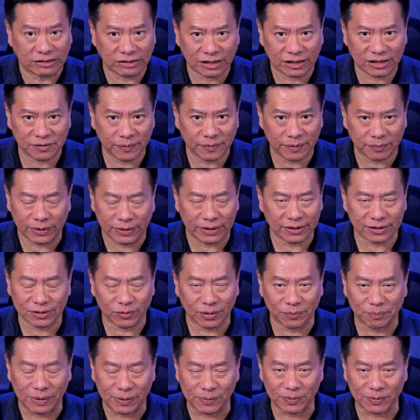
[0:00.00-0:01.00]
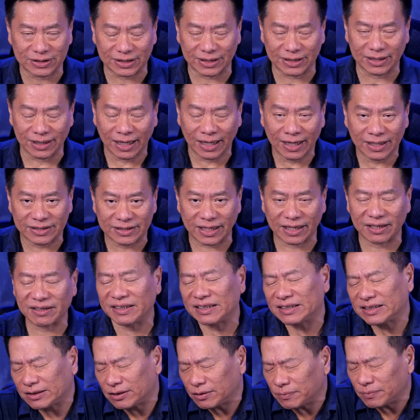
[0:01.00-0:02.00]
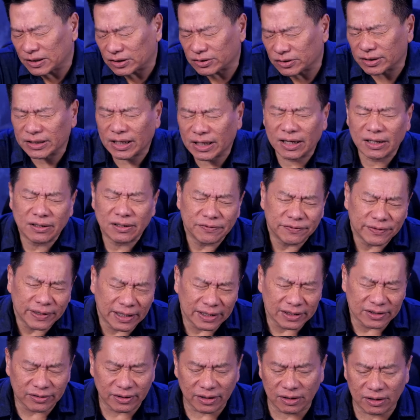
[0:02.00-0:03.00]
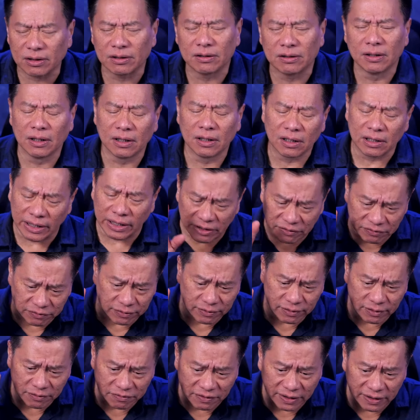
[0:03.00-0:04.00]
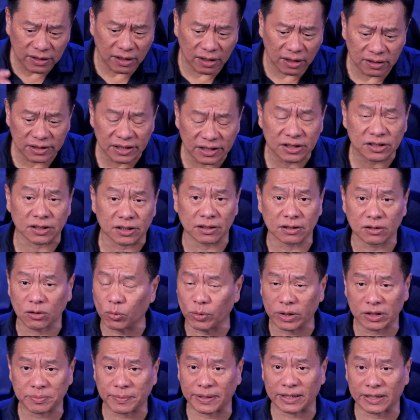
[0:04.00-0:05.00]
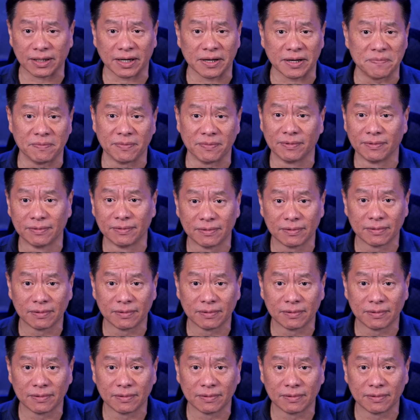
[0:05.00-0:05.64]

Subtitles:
Trust me, crazy. When people see it, say, oh, it's too much, I don't feel like doing it. I go, leave. Find another teacher. Don't waste my time.